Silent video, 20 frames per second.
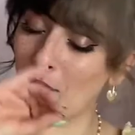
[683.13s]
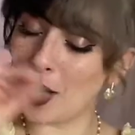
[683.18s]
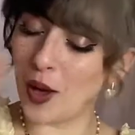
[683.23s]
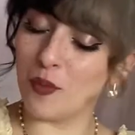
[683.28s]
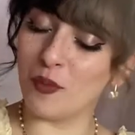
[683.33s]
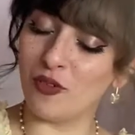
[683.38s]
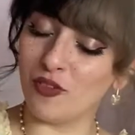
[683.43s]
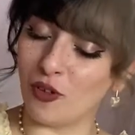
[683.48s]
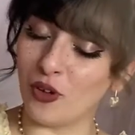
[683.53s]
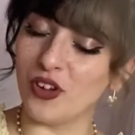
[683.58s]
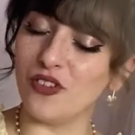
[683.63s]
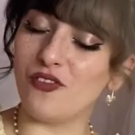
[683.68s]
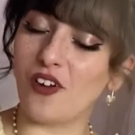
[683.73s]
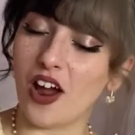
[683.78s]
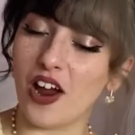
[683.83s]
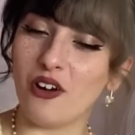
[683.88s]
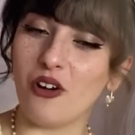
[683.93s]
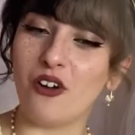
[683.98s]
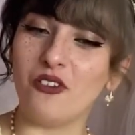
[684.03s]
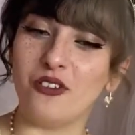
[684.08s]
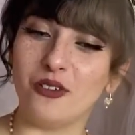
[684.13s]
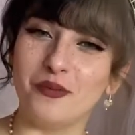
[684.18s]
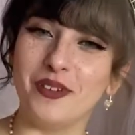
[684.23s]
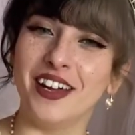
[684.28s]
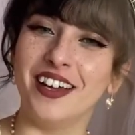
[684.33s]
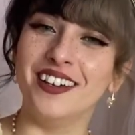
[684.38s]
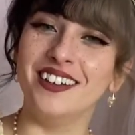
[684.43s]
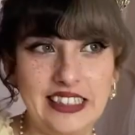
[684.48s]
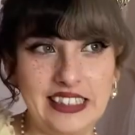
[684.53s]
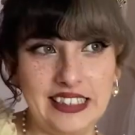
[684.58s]
before you fire off at
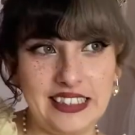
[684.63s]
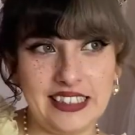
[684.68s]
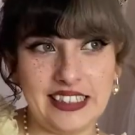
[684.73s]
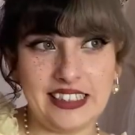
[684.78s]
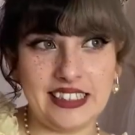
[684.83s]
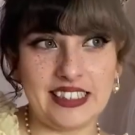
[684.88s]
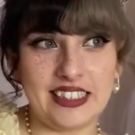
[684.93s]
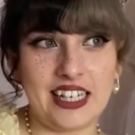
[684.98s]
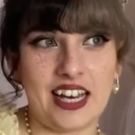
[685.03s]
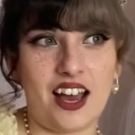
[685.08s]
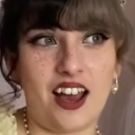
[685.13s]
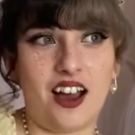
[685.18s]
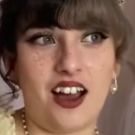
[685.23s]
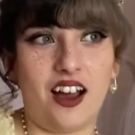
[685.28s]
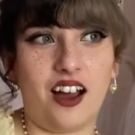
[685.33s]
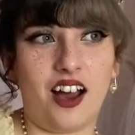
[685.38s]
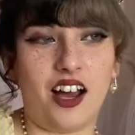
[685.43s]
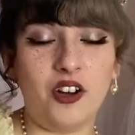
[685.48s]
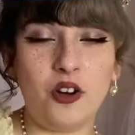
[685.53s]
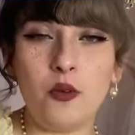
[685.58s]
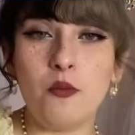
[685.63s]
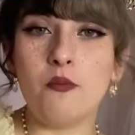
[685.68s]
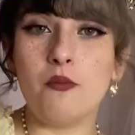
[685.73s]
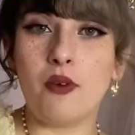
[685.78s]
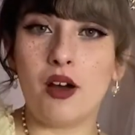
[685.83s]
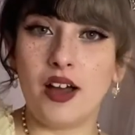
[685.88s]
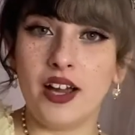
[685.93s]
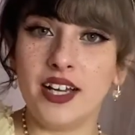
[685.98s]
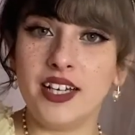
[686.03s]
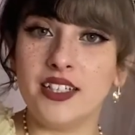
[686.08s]
me, I don't
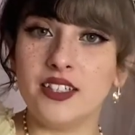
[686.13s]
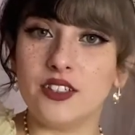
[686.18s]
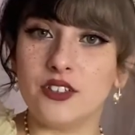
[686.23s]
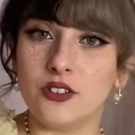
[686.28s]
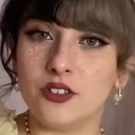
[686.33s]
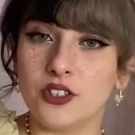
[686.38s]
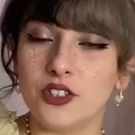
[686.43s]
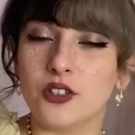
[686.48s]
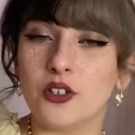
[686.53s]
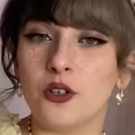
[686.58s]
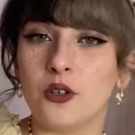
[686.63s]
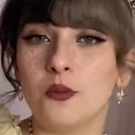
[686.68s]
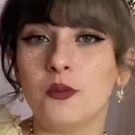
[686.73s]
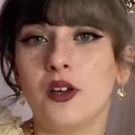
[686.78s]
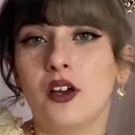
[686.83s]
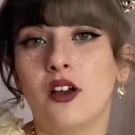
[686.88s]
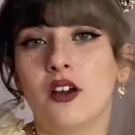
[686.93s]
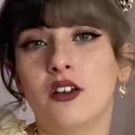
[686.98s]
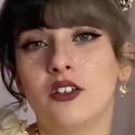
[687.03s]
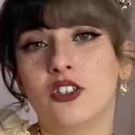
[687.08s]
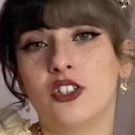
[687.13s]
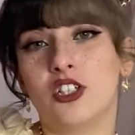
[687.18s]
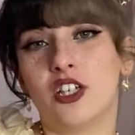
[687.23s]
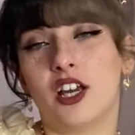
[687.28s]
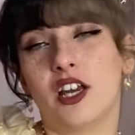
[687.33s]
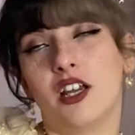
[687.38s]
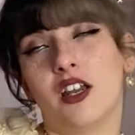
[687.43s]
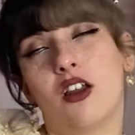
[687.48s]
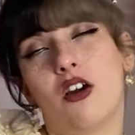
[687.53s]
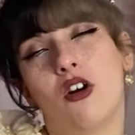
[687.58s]
mind
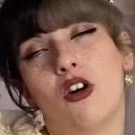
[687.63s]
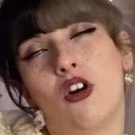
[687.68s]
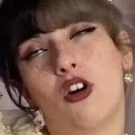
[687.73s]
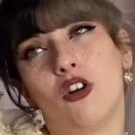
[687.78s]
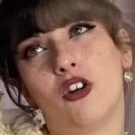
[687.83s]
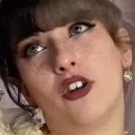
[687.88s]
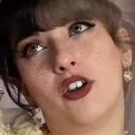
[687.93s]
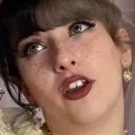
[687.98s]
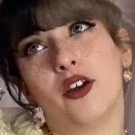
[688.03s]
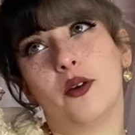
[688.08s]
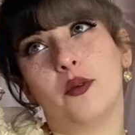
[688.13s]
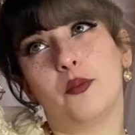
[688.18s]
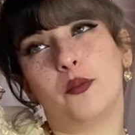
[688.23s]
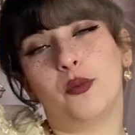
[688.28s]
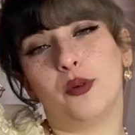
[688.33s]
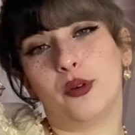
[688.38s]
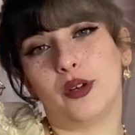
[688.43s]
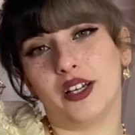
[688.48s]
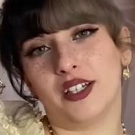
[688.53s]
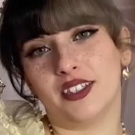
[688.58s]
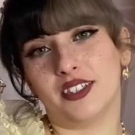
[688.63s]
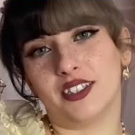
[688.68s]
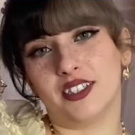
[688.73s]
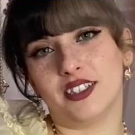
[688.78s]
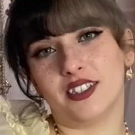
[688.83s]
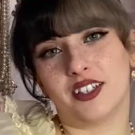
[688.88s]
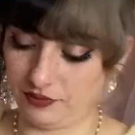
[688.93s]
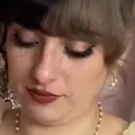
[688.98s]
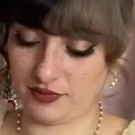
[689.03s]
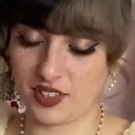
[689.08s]
Usakumya-chan on
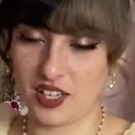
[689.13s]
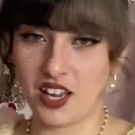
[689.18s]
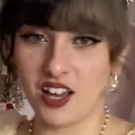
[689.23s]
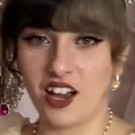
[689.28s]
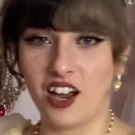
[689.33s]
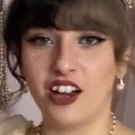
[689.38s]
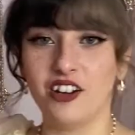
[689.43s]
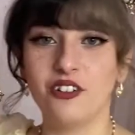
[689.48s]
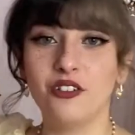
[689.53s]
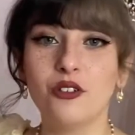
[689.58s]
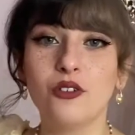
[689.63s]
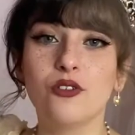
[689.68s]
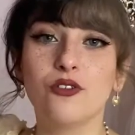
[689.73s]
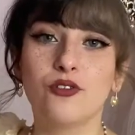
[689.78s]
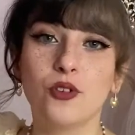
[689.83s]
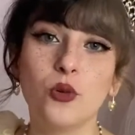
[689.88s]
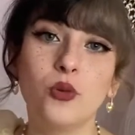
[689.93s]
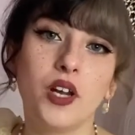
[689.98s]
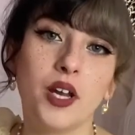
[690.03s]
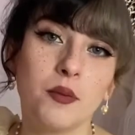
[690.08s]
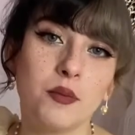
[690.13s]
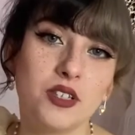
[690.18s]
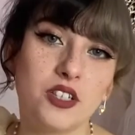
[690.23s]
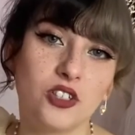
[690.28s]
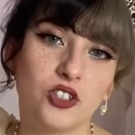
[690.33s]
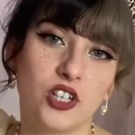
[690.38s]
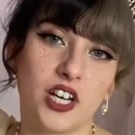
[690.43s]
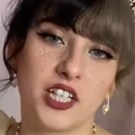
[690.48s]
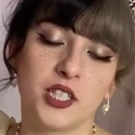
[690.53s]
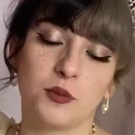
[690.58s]
prints. I don't know the full name of the
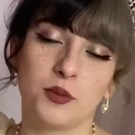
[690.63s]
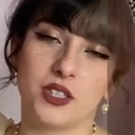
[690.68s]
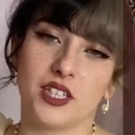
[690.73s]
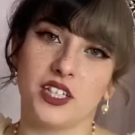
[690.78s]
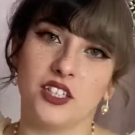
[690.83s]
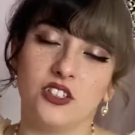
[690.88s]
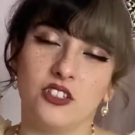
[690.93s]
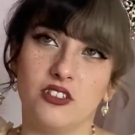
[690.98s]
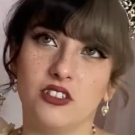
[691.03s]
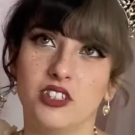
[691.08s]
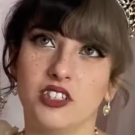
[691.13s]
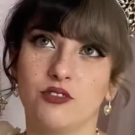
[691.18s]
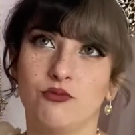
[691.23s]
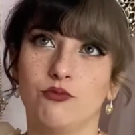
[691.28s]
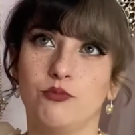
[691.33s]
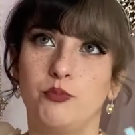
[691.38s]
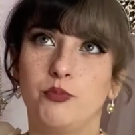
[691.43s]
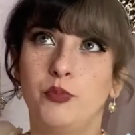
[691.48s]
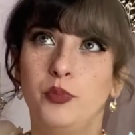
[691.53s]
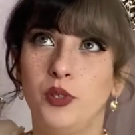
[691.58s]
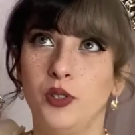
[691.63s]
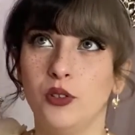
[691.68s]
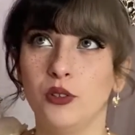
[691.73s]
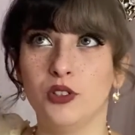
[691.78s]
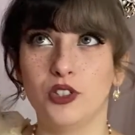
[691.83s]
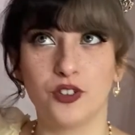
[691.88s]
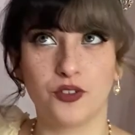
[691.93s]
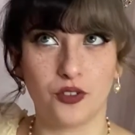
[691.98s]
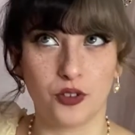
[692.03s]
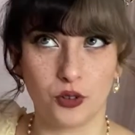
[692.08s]
dress, but they do this
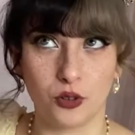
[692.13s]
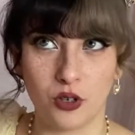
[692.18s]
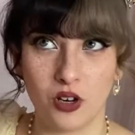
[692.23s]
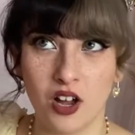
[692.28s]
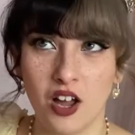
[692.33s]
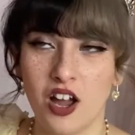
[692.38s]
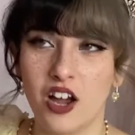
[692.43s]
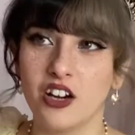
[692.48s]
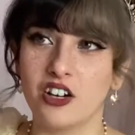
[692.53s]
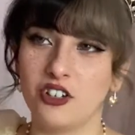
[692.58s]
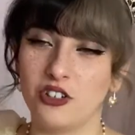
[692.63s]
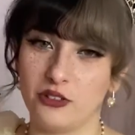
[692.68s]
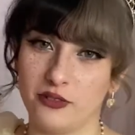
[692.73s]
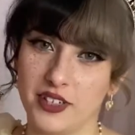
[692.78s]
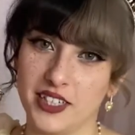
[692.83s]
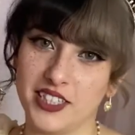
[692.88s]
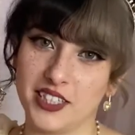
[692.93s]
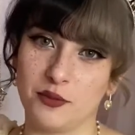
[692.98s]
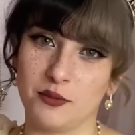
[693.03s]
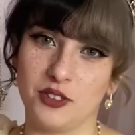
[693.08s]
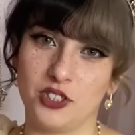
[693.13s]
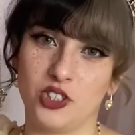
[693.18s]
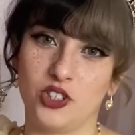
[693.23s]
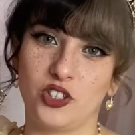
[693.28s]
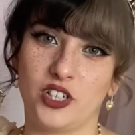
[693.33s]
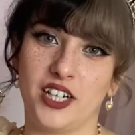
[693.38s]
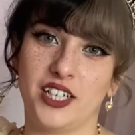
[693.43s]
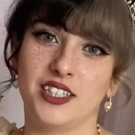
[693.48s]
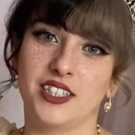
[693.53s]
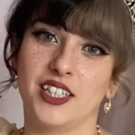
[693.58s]
beautiful Christmas
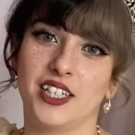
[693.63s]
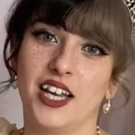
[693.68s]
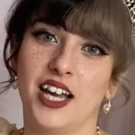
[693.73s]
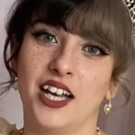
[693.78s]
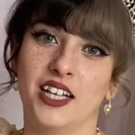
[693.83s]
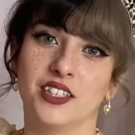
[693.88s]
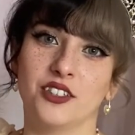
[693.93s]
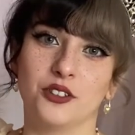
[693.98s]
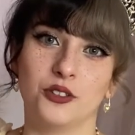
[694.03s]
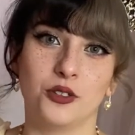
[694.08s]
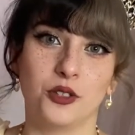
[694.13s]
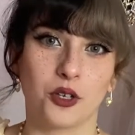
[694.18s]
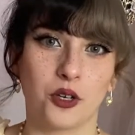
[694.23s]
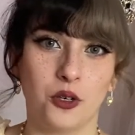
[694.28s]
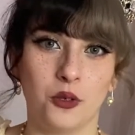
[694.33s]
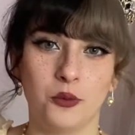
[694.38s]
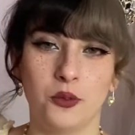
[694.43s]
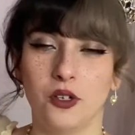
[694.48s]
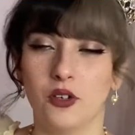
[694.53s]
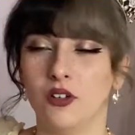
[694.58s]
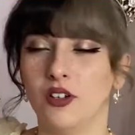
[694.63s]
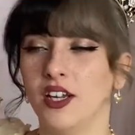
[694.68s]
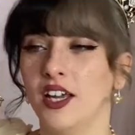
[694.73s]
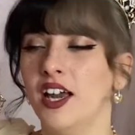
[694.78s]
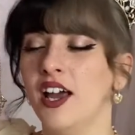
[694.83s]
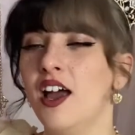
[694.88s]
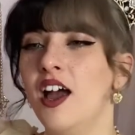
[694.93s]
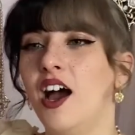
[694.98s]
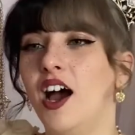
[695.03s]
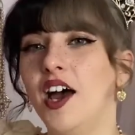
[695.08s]
dress and it has Usakumya on it.
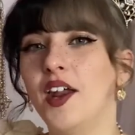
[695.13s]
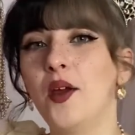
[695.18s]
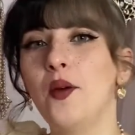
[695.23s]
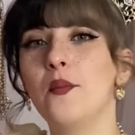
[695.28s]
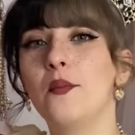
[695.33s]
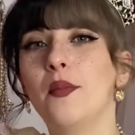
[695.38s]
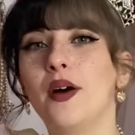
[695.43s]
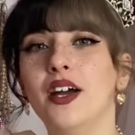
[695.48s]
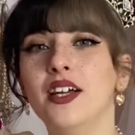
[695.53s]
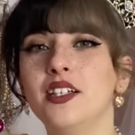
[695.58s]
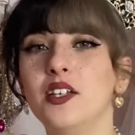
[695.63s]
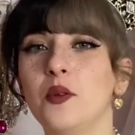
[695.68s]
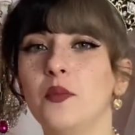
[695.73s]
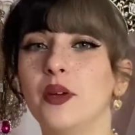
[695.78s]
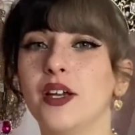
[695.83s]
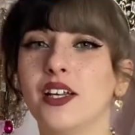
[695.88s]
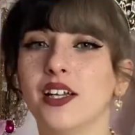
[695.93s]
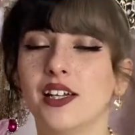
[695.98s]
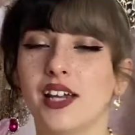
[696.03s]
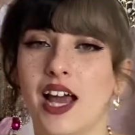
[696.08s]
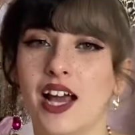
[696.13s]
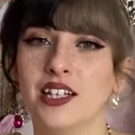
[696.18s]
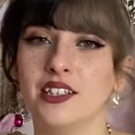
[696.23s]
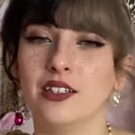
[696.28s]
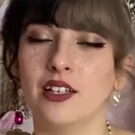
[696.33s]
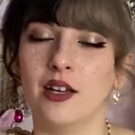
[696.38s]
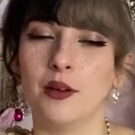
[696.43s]
I don't mind her being a